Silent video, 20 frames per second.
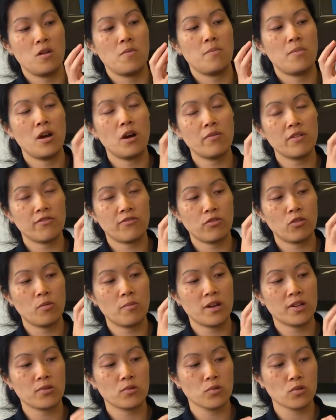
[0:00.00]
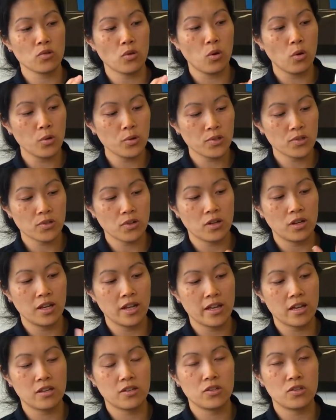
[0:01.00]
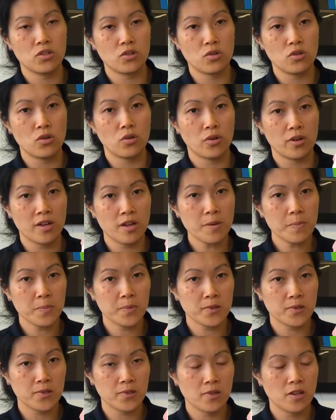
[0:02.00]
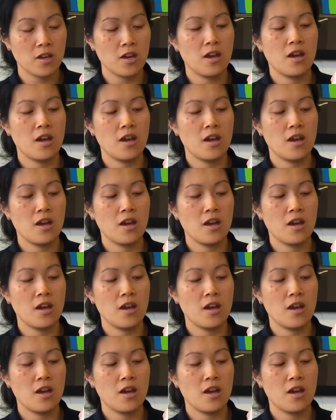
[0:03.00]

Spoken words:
pelvic floor muscles also link to your hips,